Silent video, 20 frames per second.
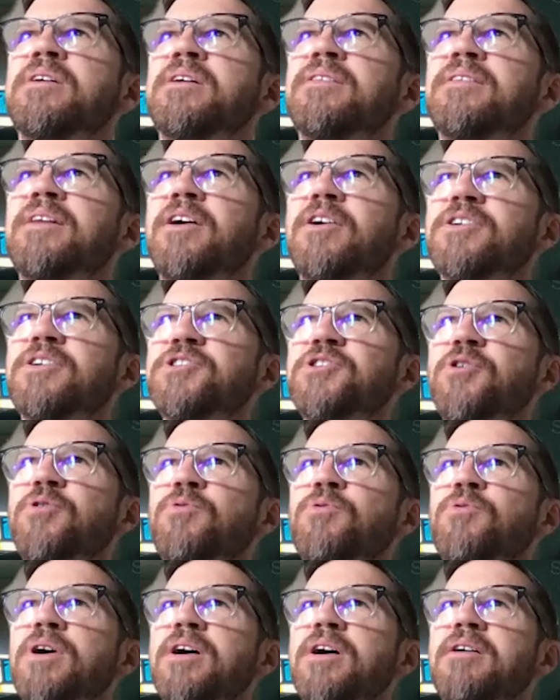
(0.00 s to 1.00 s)
they
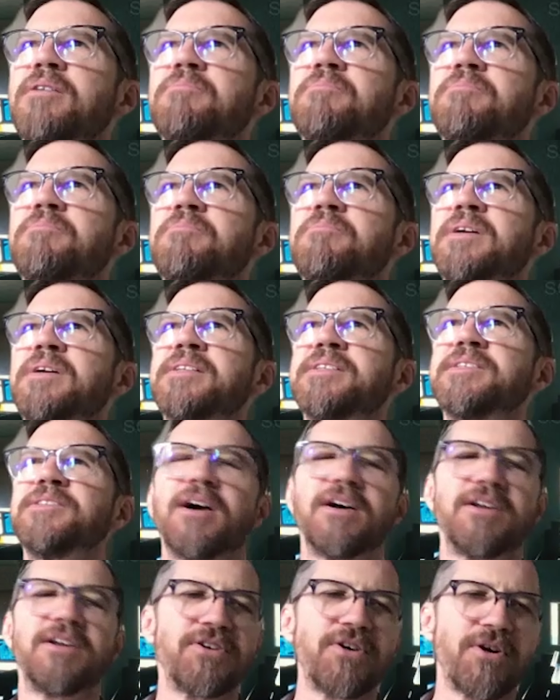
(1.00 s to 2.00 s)
also, it's
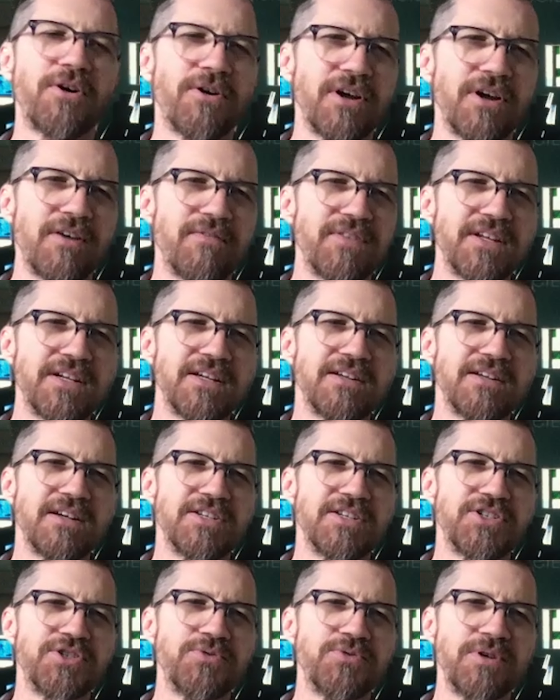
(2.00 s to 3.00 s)
not unheard of that
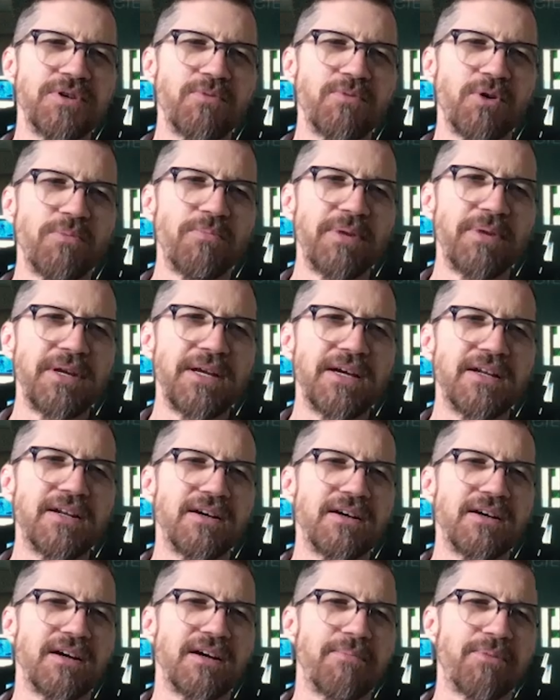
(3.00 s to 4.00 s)
a student will be in
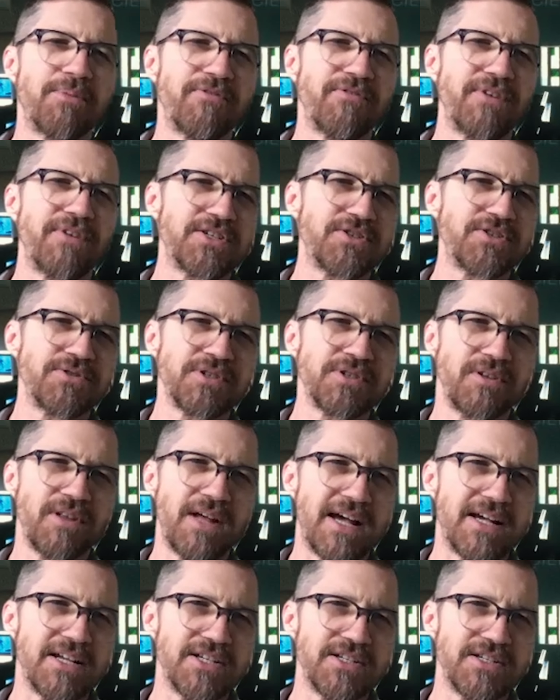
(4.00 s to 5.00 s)
a professor's
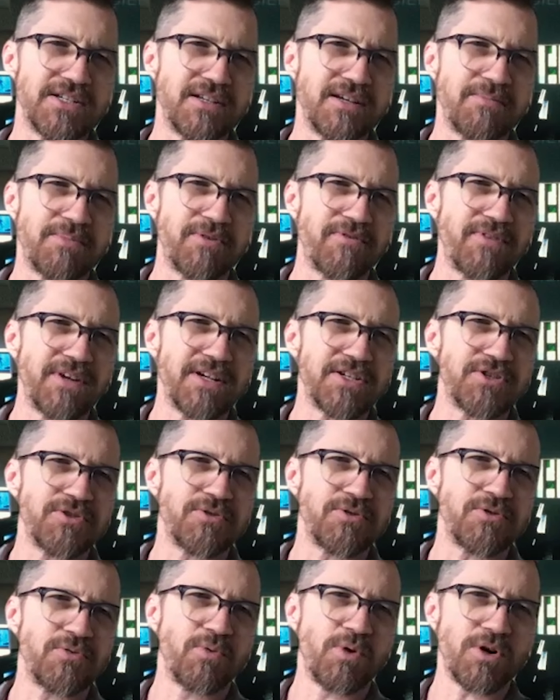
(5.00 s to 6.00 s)
class, a professor
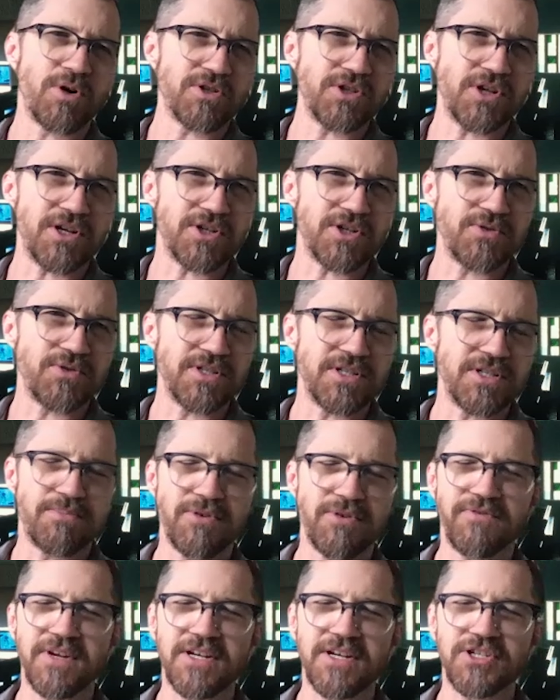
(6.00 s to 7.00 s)
who works also as a
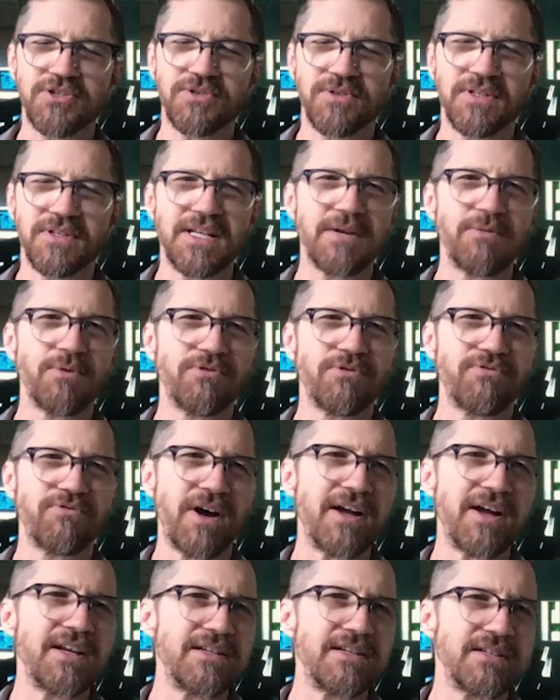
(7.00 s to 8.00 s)
professional, and they will
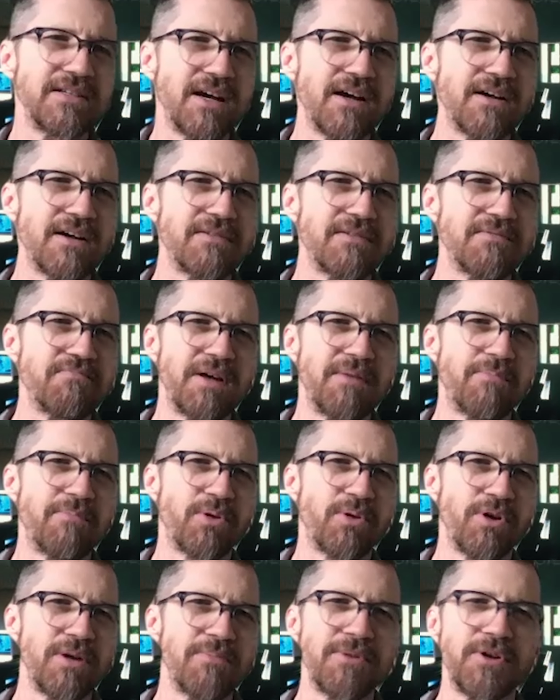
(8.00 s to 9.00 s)
find
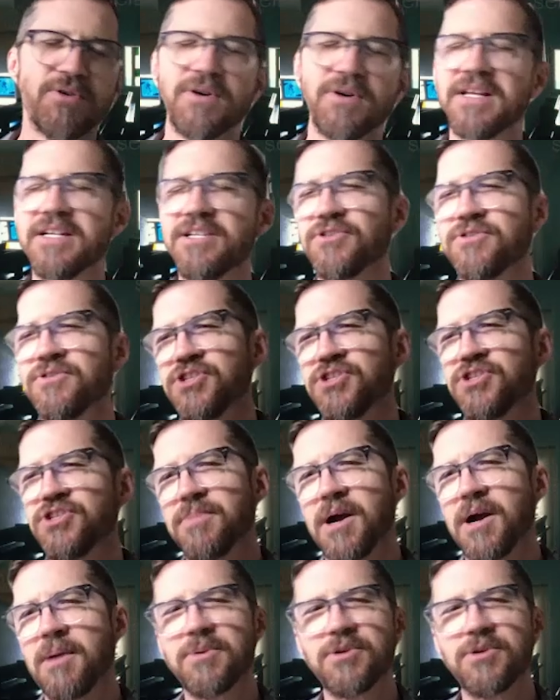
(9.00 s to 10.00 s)
employment or an internship
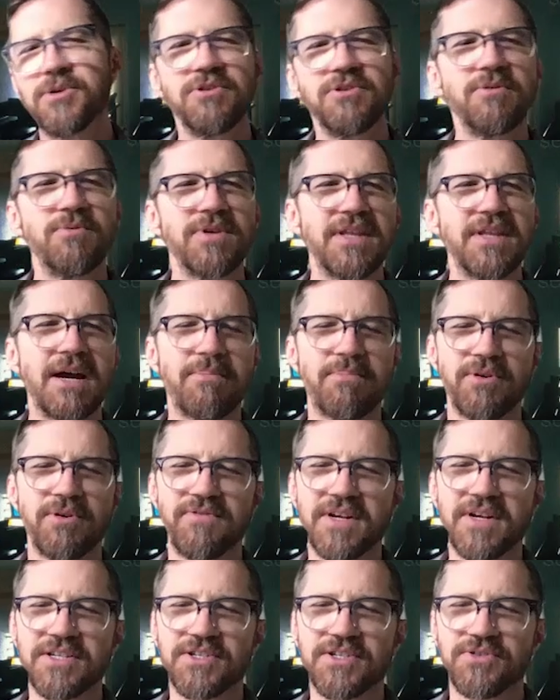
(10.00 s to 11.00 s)
opportunity with that
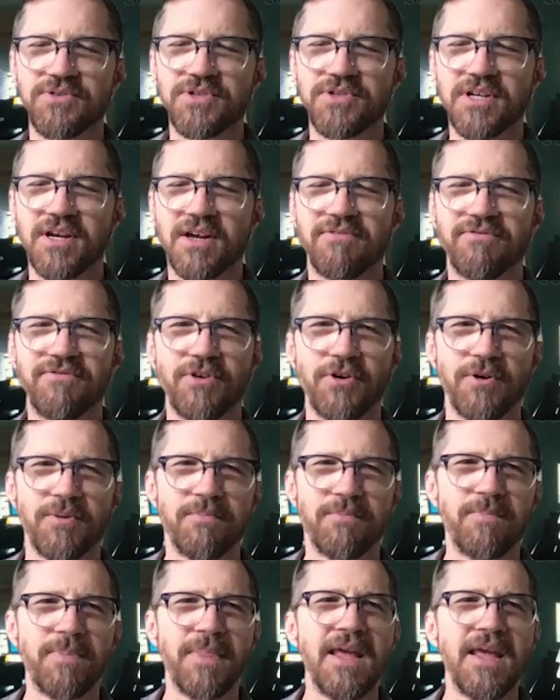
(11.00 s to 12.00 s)
professor's
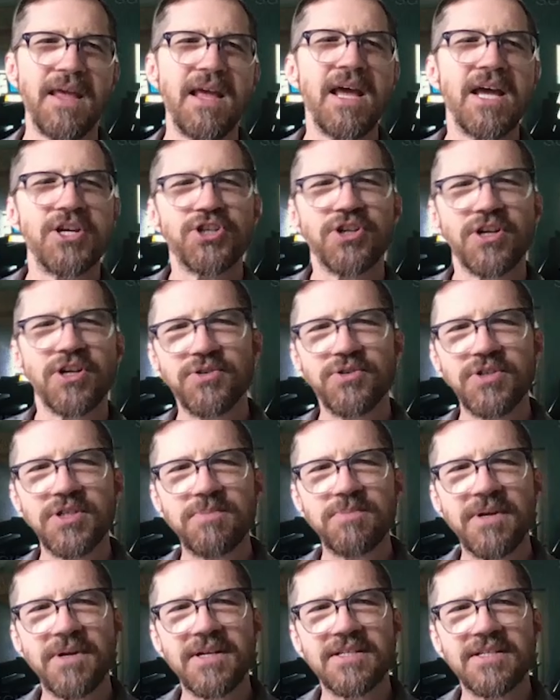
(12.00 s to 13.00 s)
firm. She also
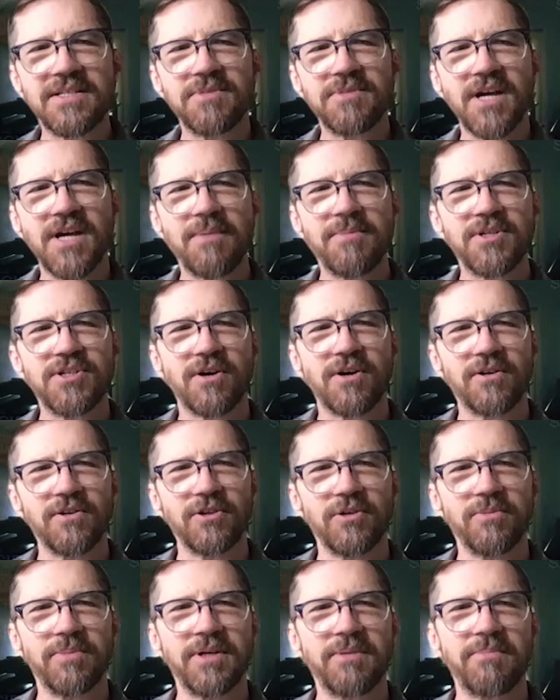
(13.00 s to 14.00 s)
spend some time and talk a
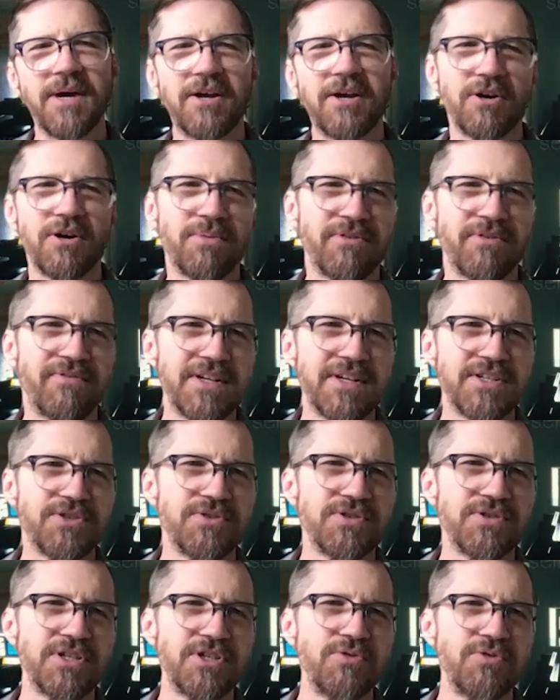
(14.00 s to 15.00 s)
little bit about our
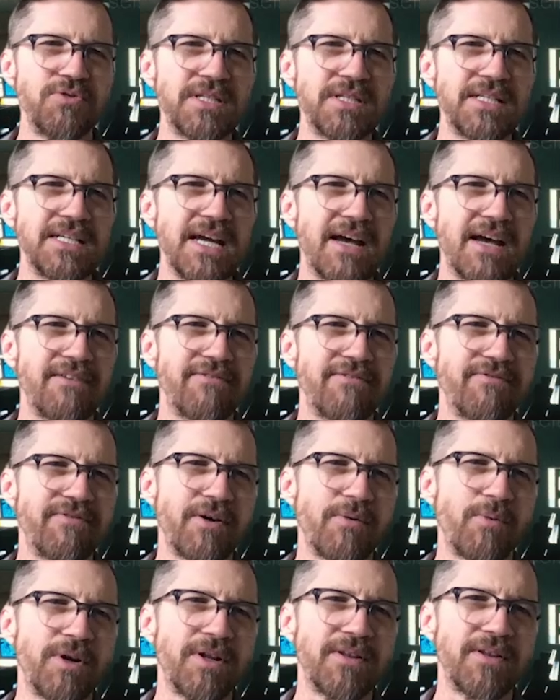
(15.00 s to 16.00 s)
professors at UCF.
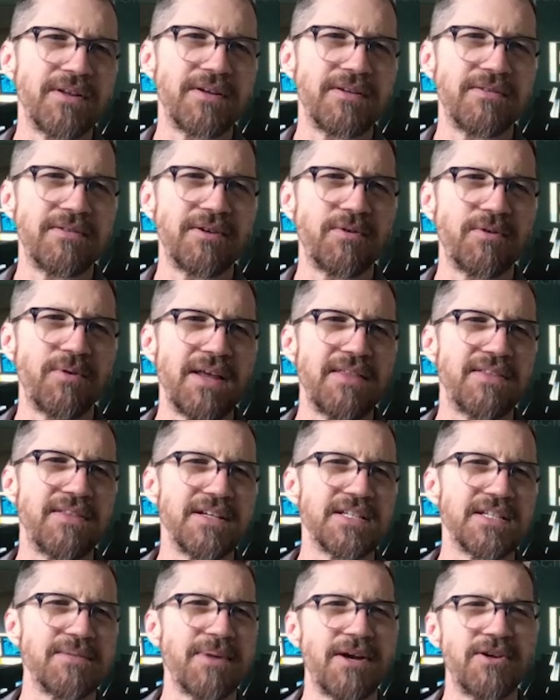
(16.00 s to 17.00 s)
One of the great
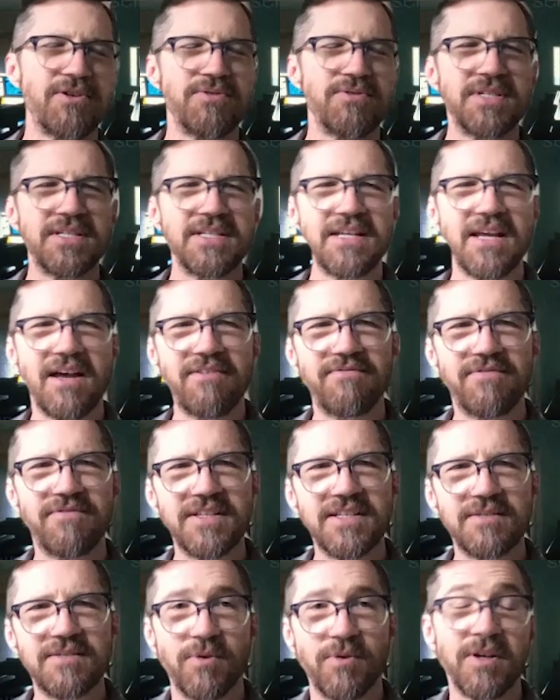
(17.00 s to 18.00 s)
things about UCF
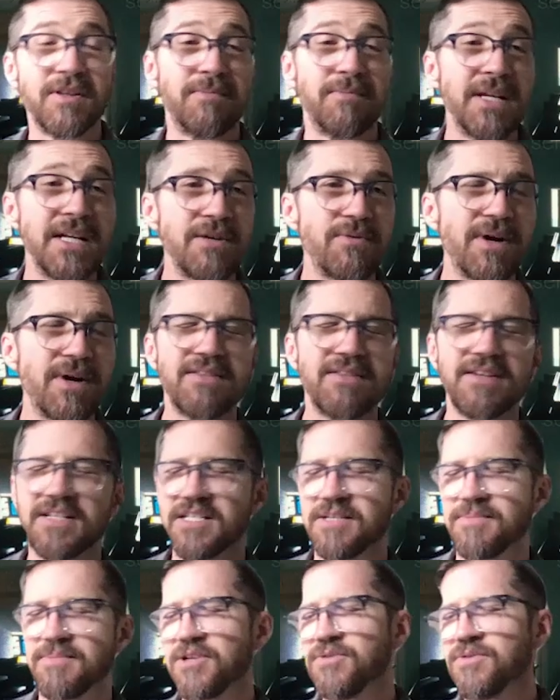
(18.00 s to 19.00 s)
is, one of the many great
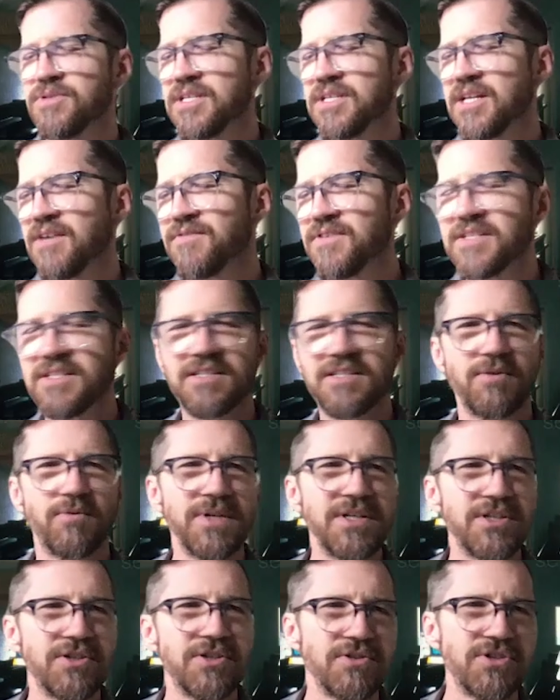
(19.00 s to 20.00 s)
things about UCF is a
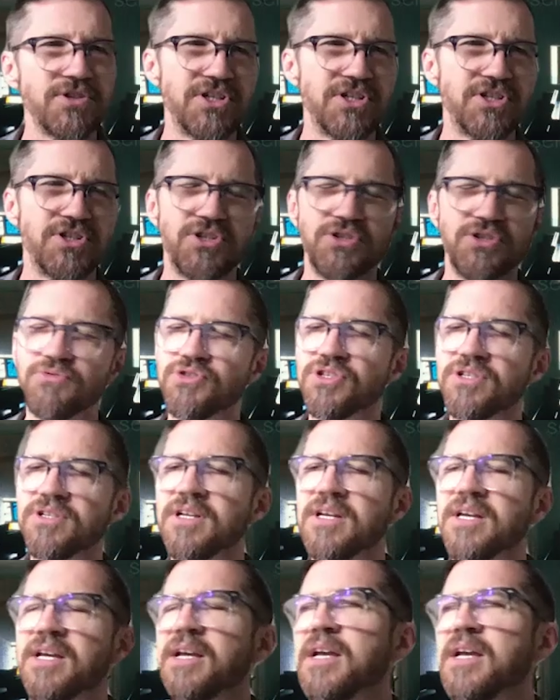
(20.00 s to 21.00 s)
research
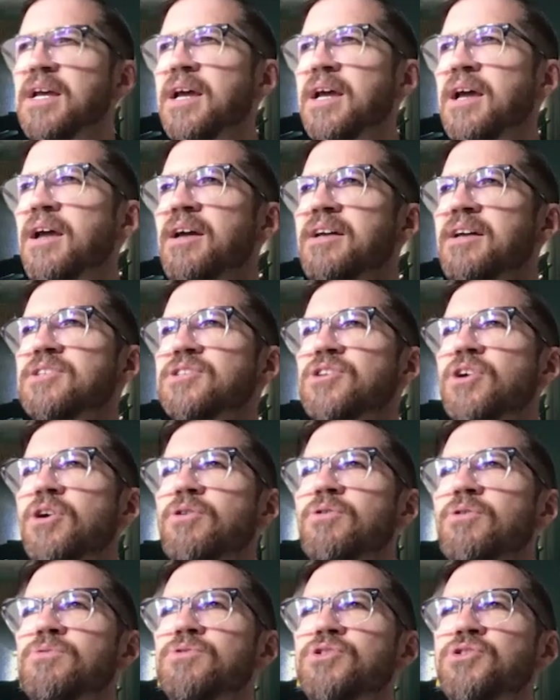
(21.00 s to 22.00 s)
institution. And
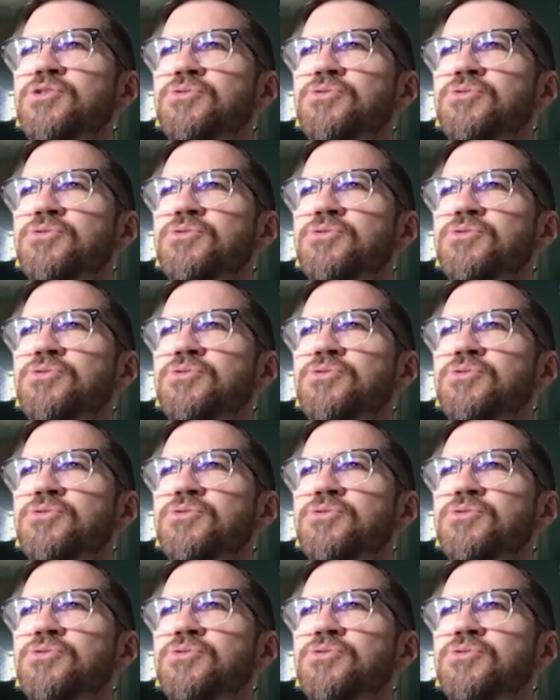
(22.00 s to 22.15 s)
so